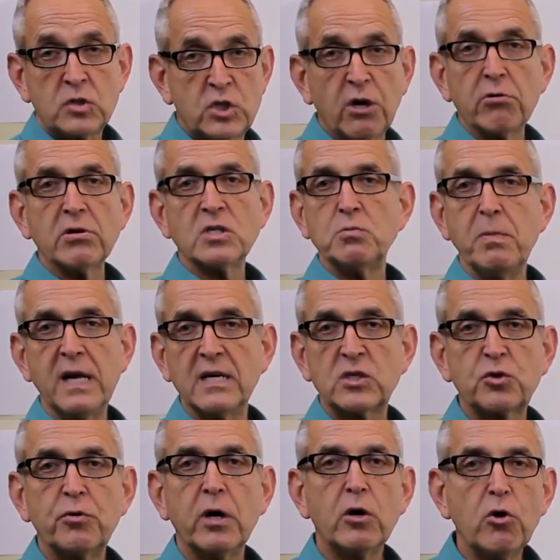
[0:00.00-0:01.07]
children's
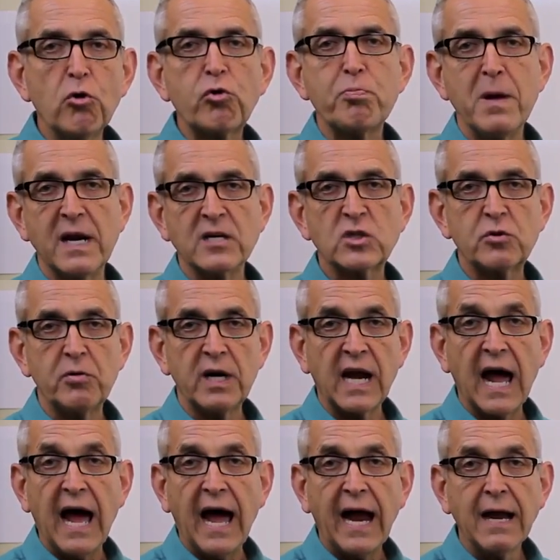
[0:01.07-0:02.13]
ministry, or youth ministry
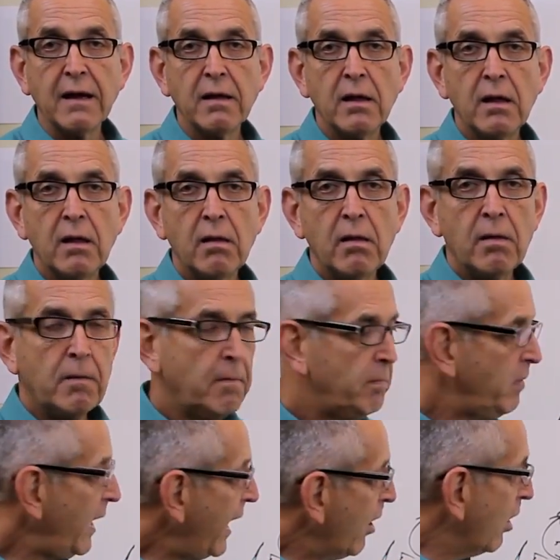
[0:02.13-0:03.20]
guy,
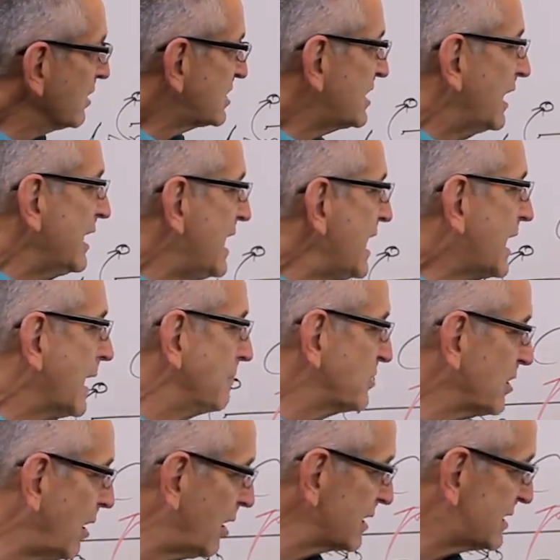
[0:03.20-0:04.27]
and all of a sudden he
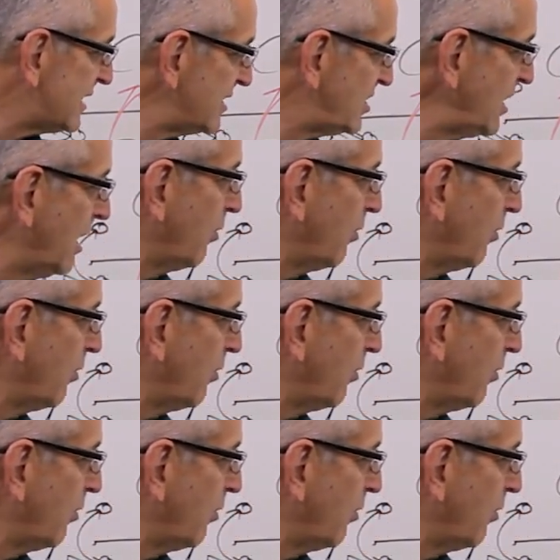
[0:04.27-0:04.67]
comes along and says,